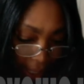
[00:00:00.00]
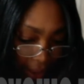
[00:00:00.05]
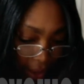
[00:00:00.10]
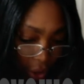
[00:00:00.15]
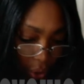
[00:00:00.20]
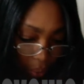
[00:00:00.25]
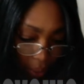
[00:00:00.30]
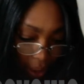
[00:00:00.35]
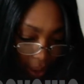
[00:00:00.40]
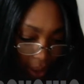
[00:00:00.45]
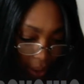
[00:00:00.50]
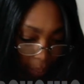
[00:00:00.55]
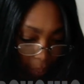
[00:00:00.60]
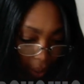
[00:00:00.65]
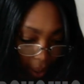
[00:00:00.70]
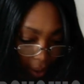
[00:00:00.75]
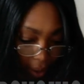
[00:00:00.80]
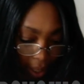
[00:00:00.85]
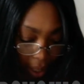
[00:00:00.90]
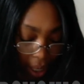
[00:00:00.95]
and
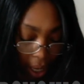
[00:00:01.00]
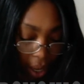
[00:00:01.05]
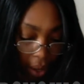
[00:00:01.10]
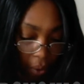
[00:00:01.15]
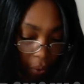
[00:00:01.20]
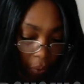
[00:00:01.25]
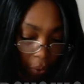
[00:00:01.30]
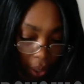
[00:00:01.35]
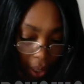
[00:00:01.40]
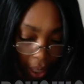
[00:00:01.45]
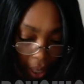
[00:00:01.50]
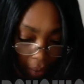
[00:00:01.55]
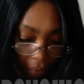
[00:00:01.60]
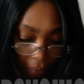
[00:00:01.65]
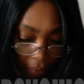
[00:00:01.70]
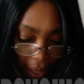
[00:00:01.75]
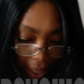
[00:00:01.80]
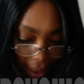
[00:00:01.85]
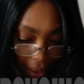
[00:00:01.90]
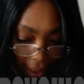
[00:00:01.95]
transpiring,
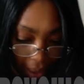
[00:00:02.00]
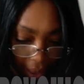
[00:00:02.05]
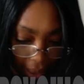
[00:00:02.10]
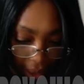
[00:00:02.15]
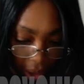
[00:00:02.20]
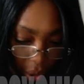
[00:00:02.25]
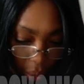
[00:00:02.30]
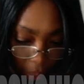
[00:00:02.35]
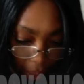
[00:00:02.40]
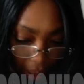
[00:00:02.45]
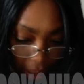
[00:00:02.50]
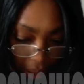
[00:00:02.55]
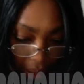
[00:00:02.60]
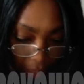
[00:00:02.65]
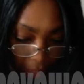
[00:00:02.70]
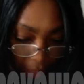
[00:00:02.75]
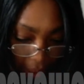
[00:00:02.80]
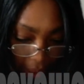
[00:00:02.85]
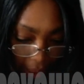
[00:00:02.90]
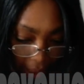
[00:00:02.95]
forgiveness is going to
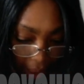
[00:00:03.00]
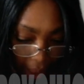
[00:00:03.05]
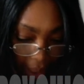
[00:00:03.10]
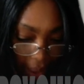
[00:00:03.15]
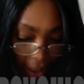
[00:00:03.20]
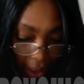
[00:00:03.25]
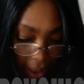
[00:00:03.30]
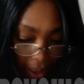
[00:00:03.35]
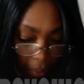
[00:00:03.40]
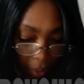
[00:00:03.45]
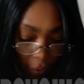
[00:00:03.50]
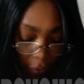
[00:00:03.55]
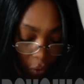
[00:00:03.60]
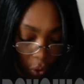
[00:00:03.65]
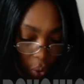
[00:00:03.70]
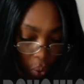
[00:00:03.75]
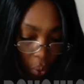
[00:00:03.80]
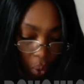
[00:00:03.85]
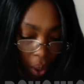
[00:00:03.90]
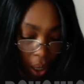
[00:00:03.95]
be the key. Some of
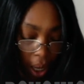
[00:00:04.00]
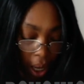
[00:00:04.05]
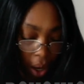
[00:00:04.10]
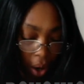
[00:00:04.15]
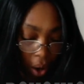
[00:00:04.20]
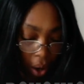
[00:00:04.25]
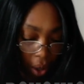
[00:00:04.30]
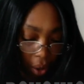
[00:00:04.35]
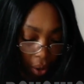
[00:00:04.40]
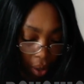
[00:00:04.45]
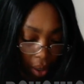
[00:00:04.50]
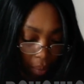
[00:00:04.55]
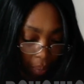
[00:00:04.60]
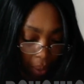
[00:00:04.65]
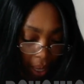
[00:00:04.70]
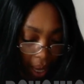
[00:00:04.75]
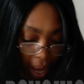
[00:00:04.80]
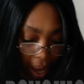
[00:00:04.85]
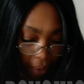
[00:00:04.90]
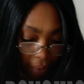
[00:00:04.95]
you are going to
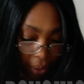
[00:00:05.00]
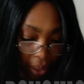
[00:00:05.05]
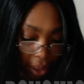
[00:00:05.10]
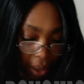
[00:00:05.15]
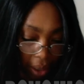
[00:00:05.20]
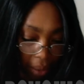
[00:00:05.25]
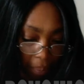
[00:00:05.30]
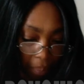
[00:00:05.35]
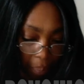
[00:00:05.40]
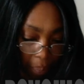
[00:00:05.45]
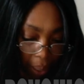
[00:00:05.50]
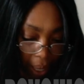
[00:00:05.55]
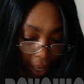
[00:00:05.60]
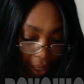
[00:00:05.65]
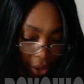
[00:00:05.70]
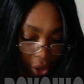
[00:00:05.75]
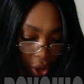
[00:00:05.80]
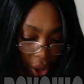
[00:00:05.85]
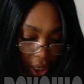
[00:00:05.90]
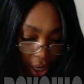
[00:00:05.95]
be having some
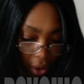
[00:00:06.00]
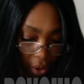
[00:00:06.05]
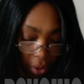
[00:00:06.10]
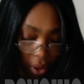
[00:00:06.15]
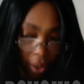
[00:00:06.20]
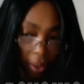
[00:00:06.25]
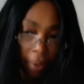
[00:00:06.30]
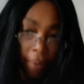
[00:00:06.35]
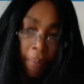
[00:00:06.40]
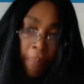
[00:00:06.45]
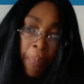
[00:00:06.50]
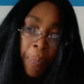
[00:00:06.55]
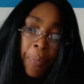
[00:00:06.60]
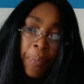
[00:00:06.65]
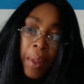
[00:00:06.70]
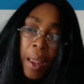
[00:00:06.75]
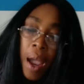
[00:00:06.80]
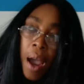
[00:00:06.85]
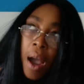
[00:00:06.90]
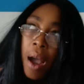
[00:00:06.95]
passionate
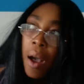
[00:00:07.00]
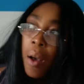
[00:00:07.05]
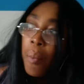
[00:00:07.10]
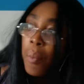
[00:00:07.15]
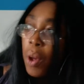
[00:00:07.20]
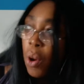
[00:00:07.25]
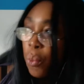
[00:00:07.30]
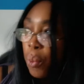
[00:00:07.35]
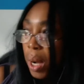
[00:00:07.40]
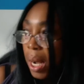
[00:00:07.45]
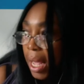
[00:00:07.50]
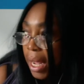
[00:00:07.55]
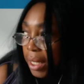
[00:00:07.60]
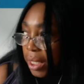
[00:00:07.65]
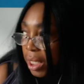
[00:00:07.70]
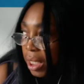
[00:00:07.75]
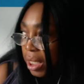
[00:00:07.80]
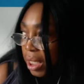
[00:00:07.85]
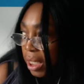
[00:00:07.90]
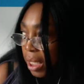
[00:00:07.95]

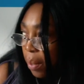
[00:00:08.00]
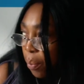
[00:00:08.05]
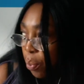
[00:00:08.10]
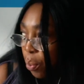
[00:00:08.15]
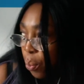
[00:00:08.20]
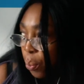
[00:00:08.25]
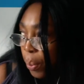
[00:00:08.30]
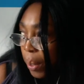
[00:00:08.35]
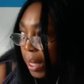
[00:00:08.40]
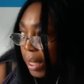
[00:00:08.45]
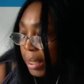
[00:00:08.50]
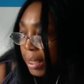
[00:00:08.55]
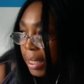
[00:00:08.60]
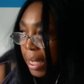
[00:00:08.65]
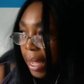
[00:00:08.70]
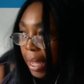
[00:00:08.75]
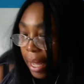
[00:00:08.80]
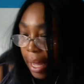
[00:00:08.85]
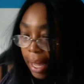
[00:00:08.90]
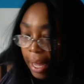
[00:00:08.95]
relationship with
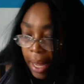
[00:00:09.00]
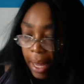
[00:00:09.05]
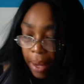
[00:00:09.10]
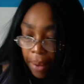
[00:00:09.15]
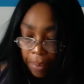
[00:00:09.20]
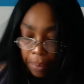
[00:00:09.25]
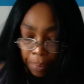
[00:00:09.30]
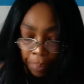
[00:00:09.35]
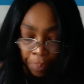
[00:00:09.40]
a